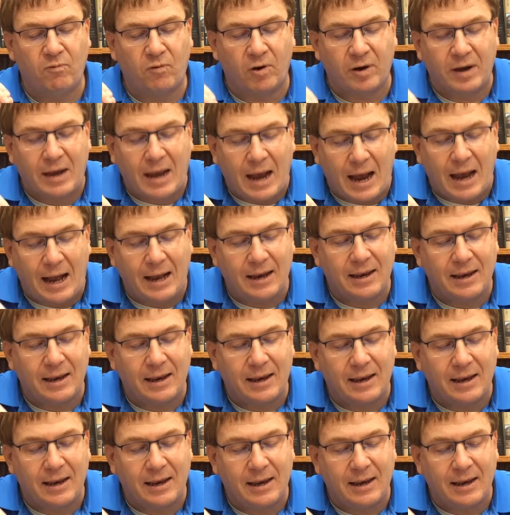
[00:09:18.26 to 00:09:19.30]
God can
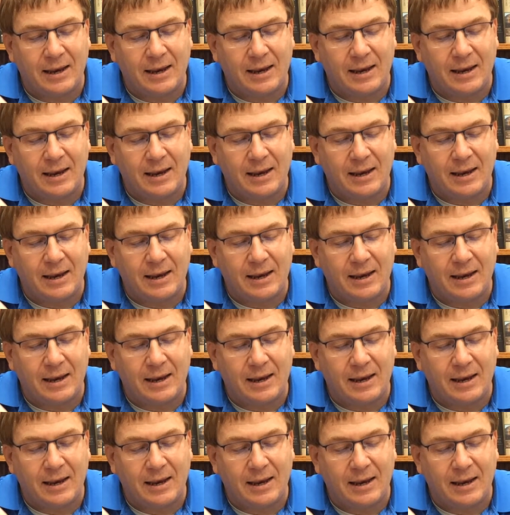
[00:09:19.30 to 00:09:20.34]
be trusted to
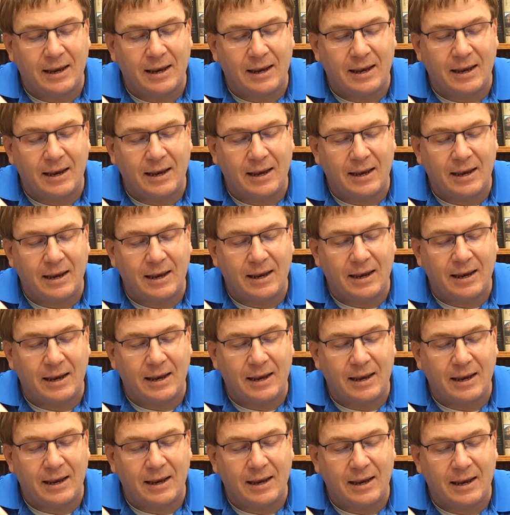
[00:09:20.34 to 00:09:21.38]
keep his promise.
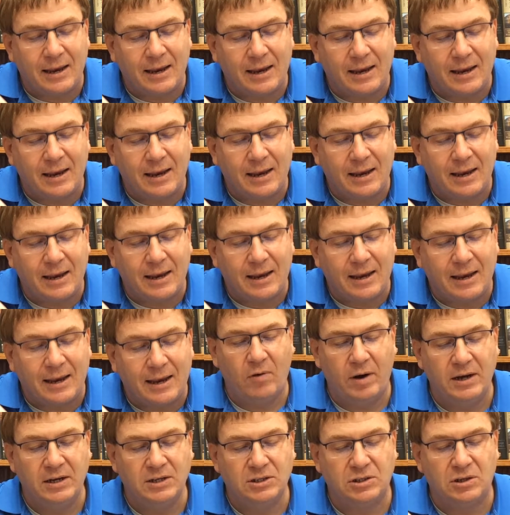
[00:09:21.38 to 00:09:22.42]
Let us think of
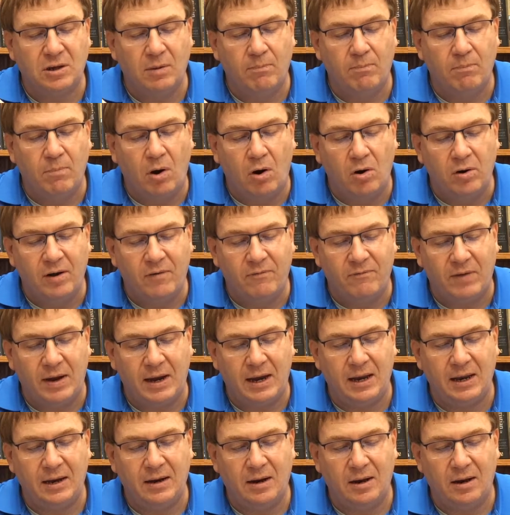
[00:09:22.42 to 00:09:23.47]
ways to
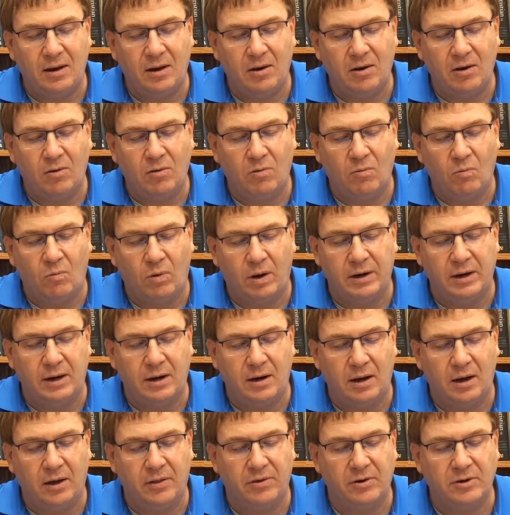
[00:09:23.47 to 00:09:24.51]
motivate one
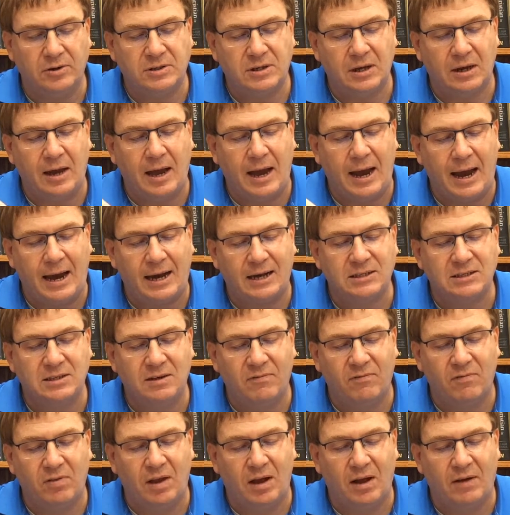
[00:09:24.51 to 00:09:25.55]
another to acts
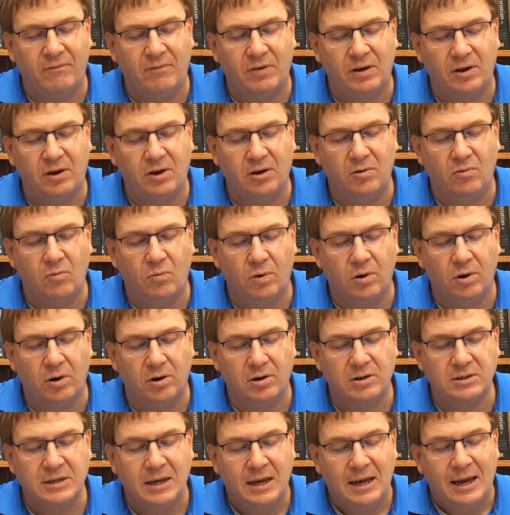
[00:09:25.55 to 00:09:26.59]
of love and good
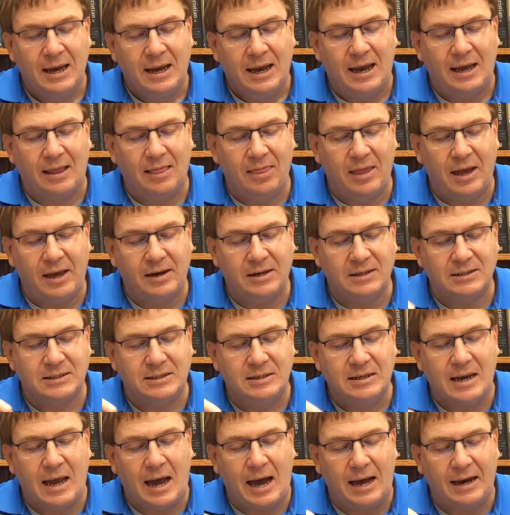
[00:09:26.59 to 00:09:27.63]
works, and let us
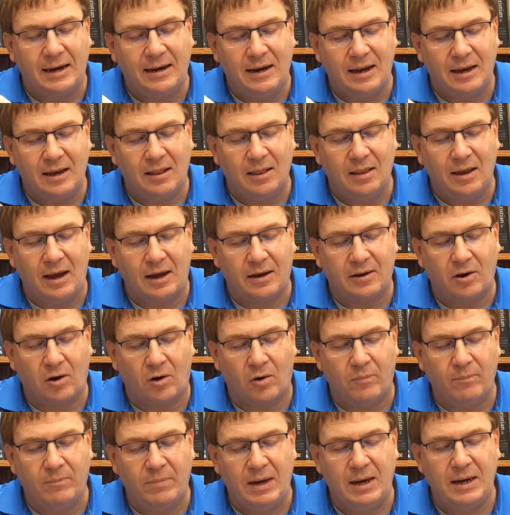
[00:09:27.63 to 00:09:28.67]
not neglect
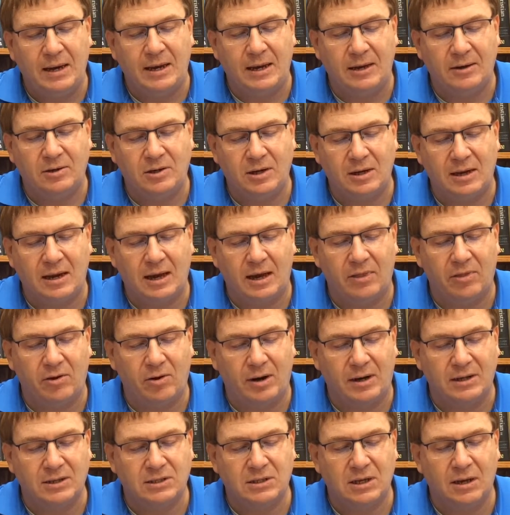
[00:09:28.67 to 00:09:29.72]
our meeting together
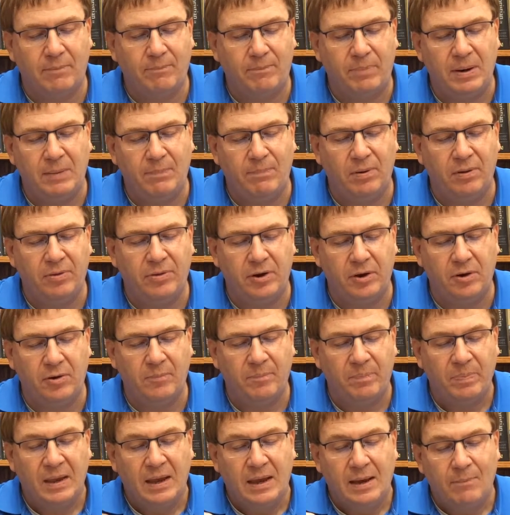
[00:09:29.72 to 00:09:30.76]
as some people do,
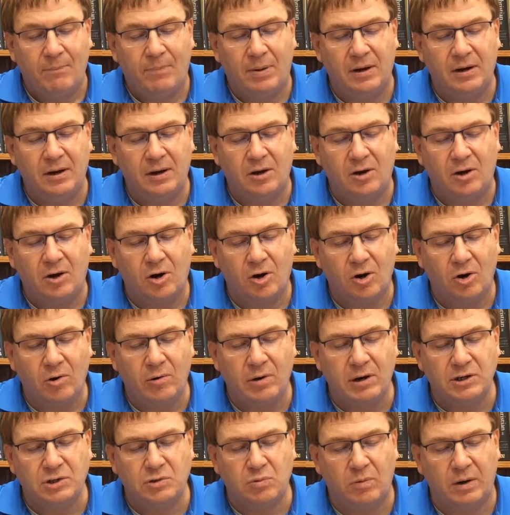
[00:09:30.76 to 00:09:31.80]
but
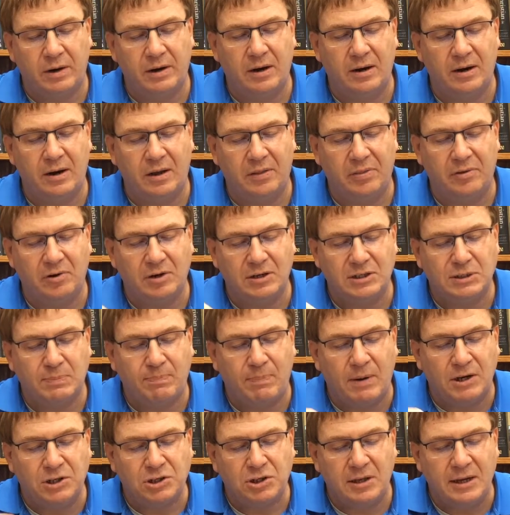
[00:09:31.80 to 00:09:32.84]
encourage one another,
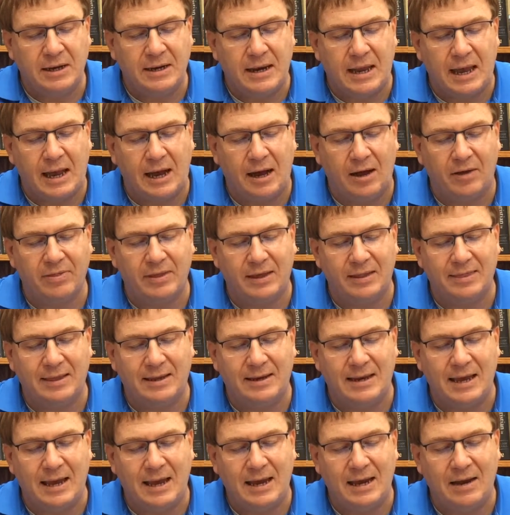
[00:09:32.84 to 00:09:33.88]
especially now that the
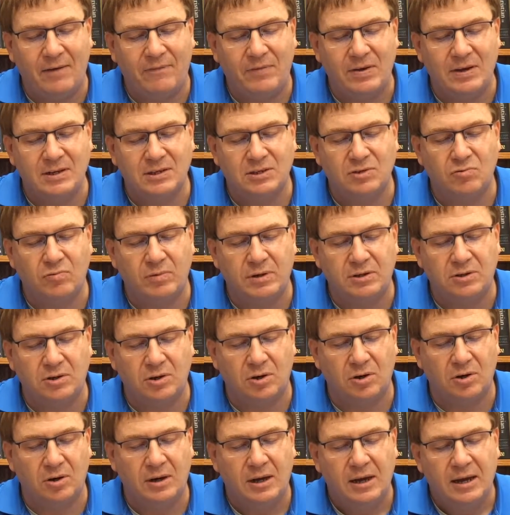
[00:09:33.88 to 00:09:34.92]
day of his
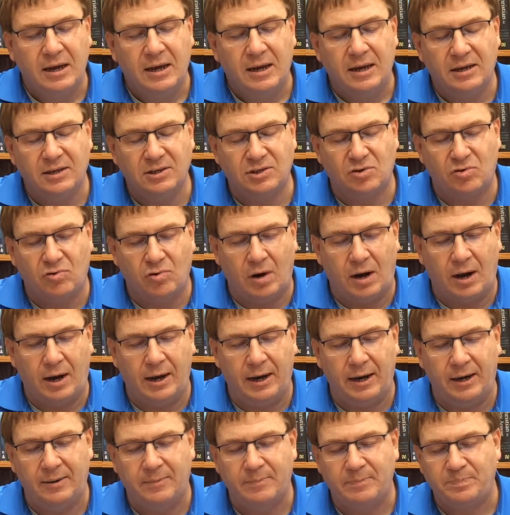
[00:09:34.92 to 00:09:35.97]
return is
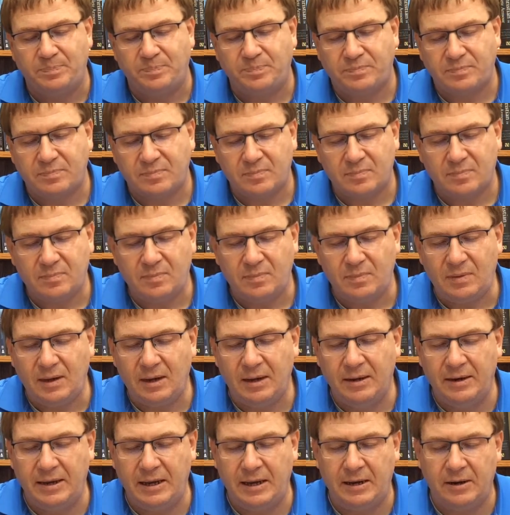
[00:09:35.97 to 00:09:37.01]
drawing
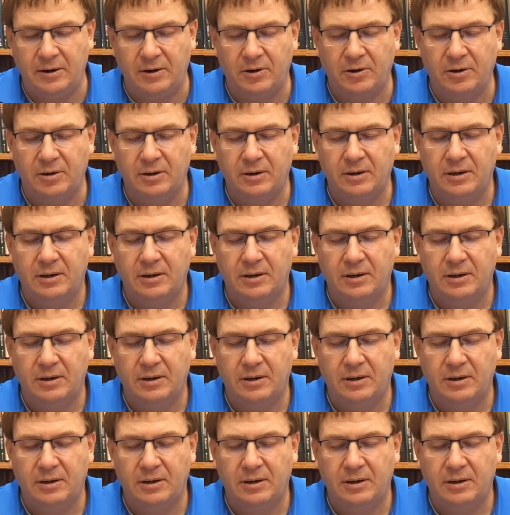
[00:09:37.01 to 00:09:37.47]
near.